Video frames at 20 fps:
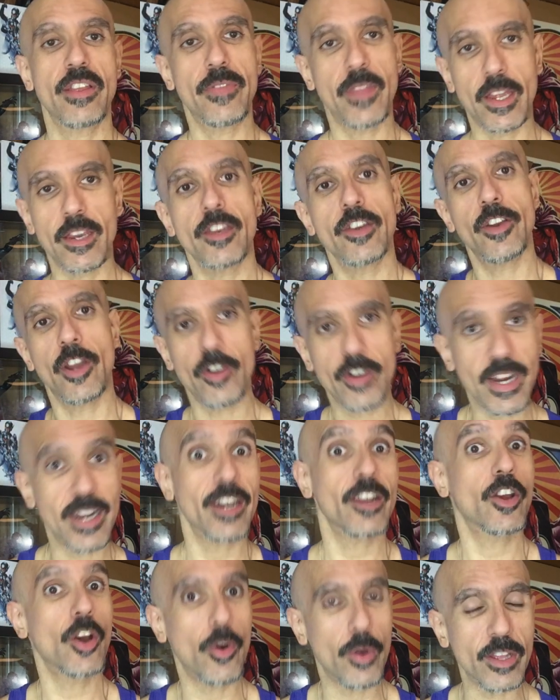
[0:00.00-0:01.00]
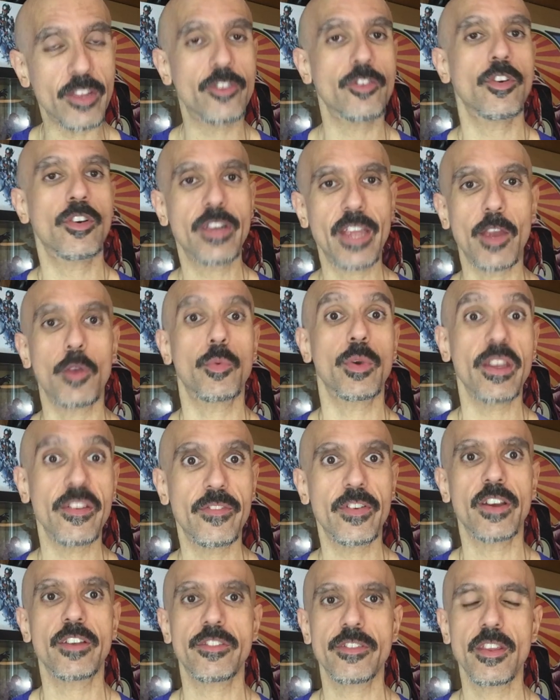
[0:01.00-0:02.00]
And then, you know, kind of go into, okay,
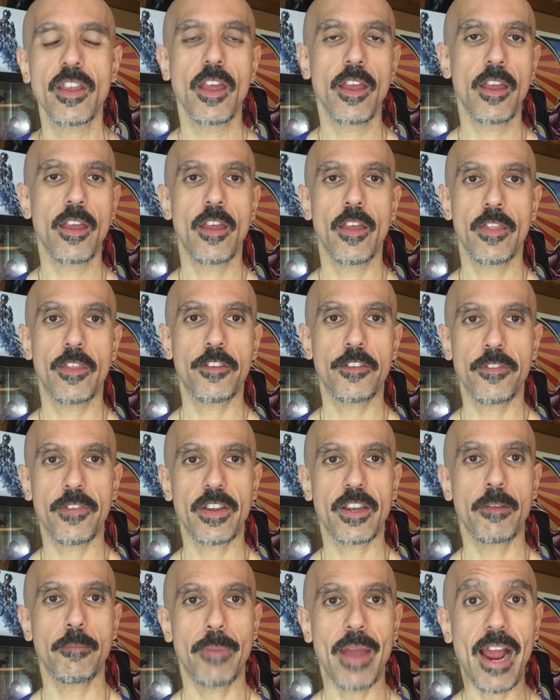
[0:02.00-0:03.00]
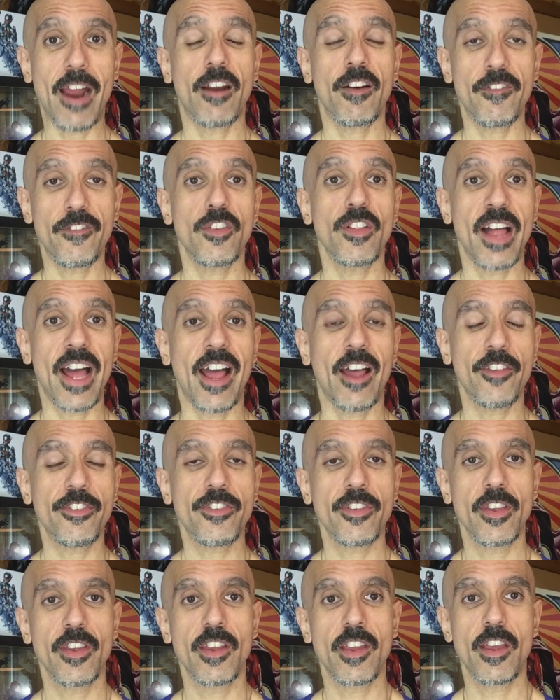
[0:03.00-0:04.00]
Reva's this fucking powerful
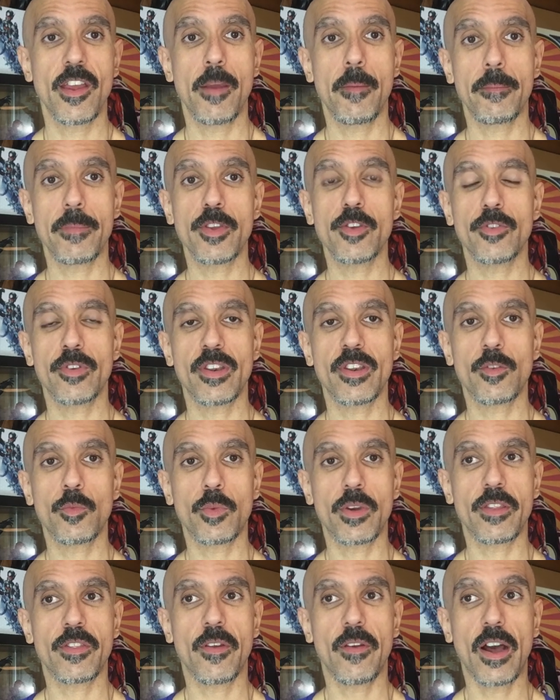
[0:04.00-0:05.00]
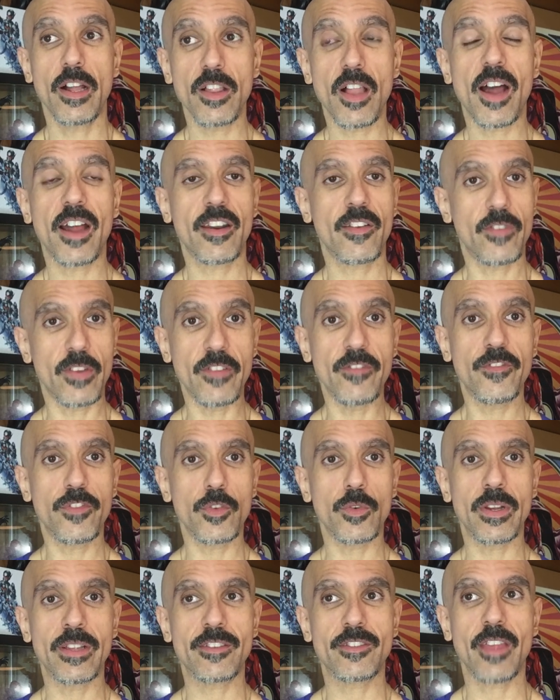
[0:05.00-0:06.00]
ass mutant with a lot of
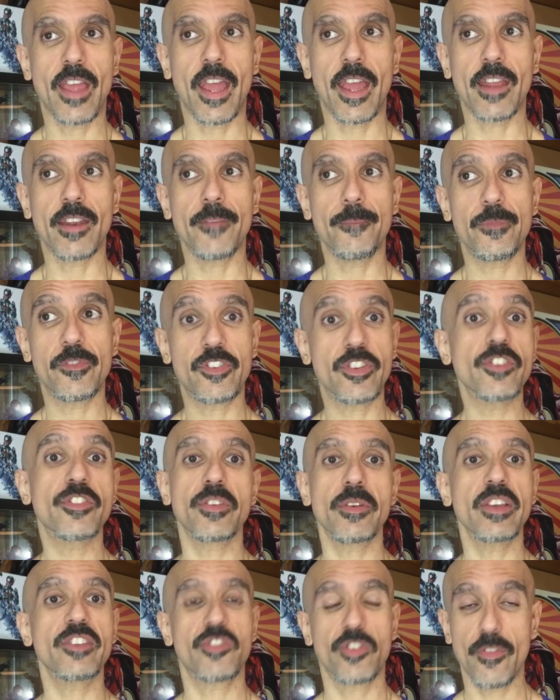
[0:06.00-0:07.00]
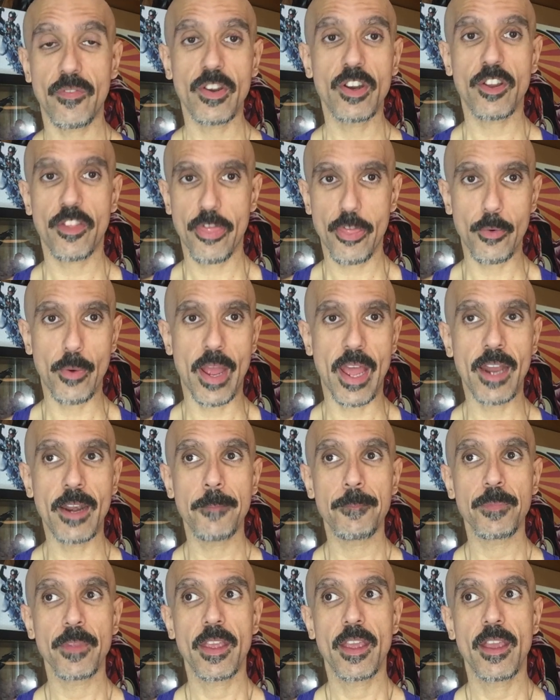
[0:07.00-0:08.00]
influence, and she's a severe threat.